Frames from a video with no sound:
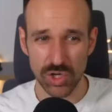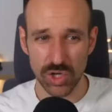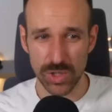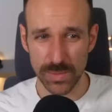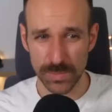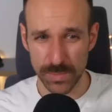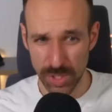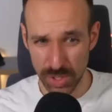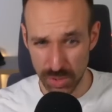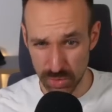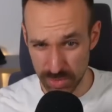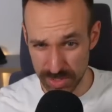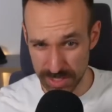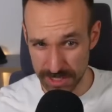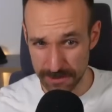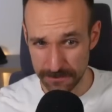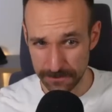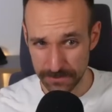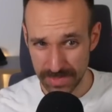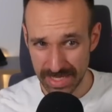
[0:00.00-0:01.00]

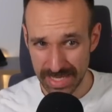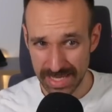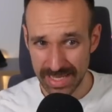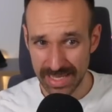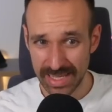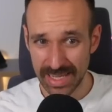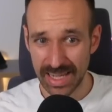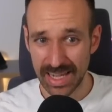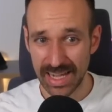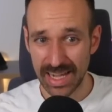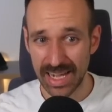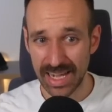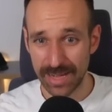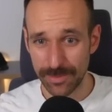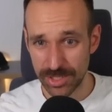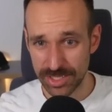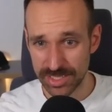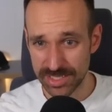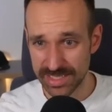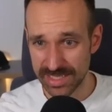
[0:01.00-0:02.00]
component. I'm
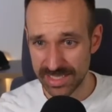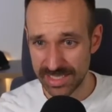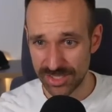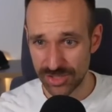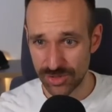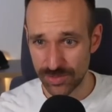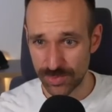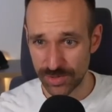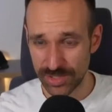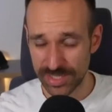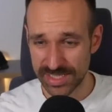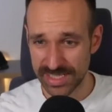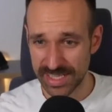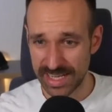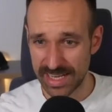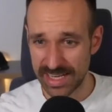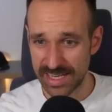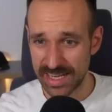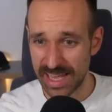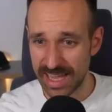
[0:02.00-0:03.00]
honestly super
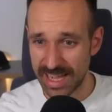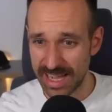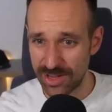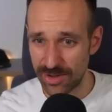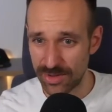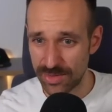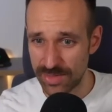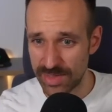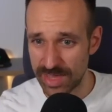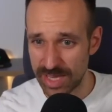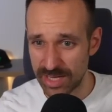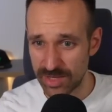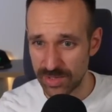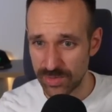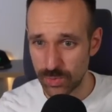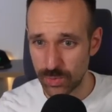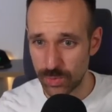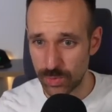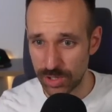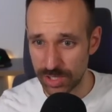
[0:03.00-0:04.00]
excited how that
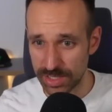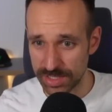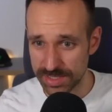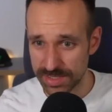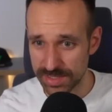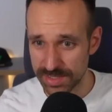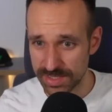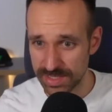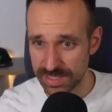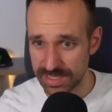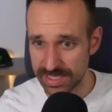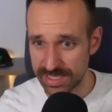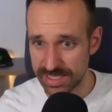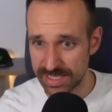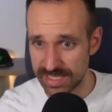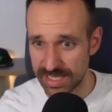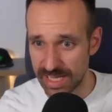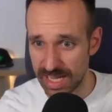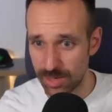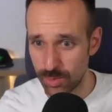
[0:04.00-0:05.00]
works. So let's
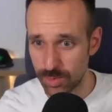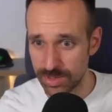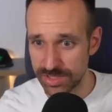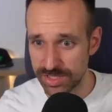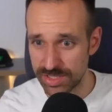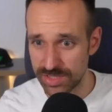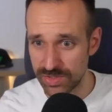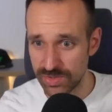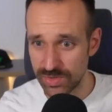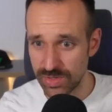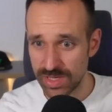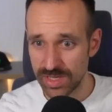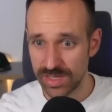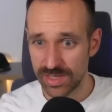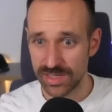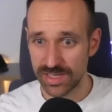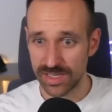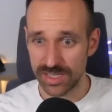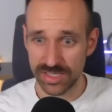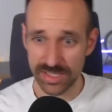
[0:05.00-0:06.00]
see, I will do
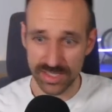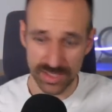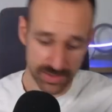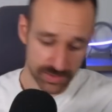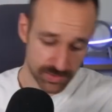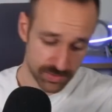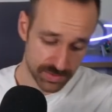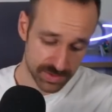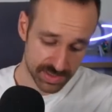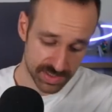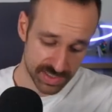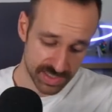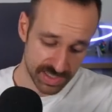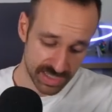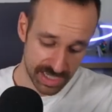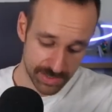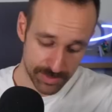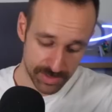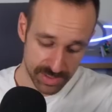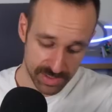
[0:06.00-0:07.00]
a new
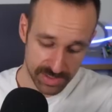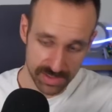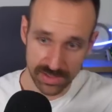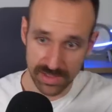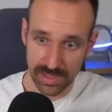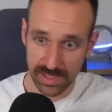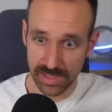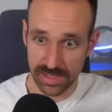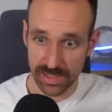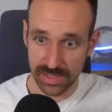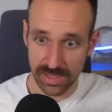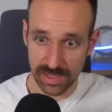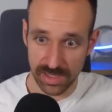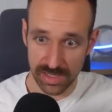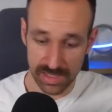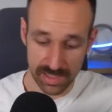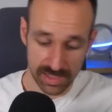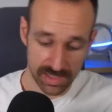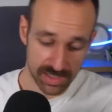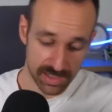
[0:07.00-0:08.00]
Simon
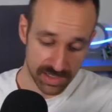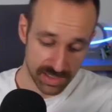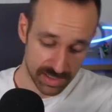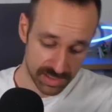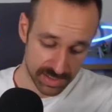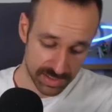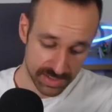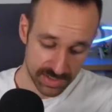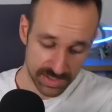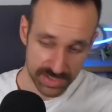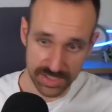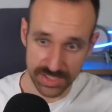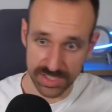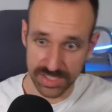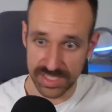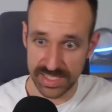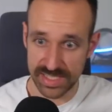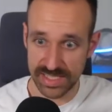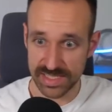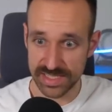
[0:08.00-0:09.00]
uh,
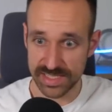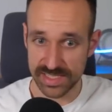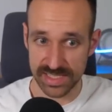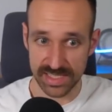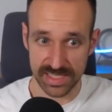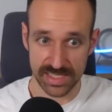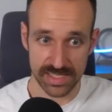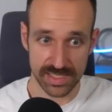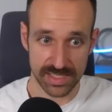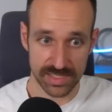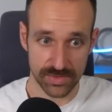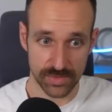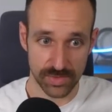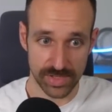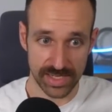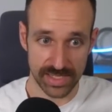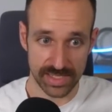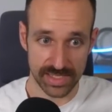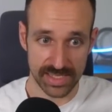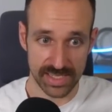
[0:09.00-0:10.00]
.tsx
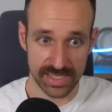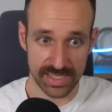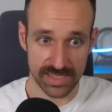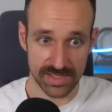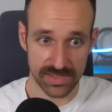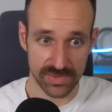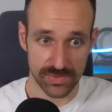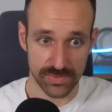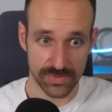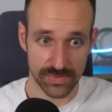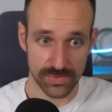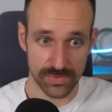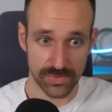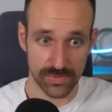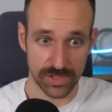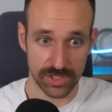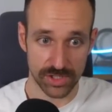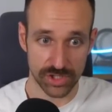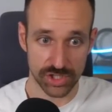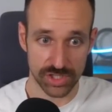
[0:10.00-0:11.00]
React Native
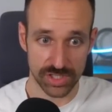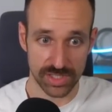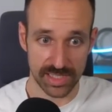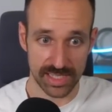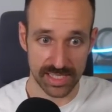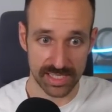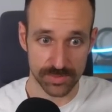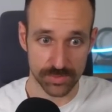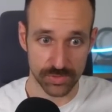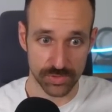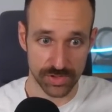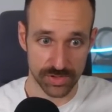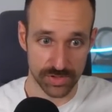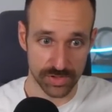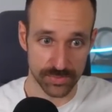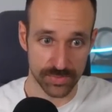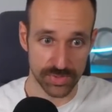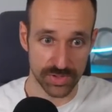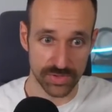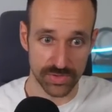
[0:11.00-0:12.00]
functional export
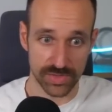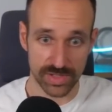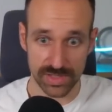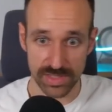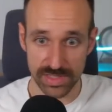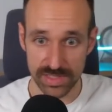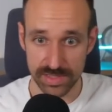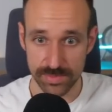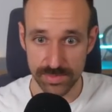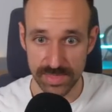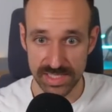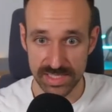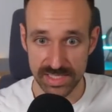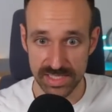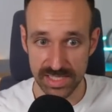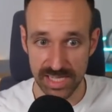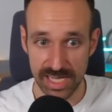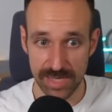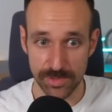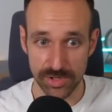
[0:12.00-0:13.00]
component. This is my
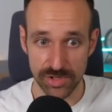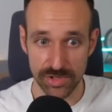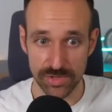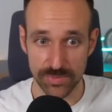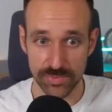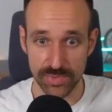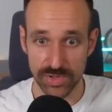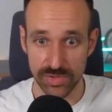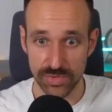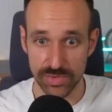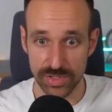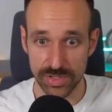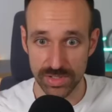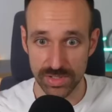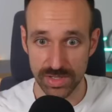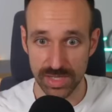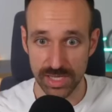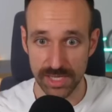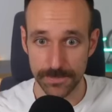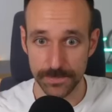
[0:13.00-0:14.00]
Simon component,
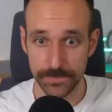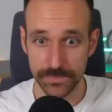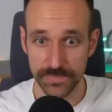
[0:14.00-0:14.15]
okay?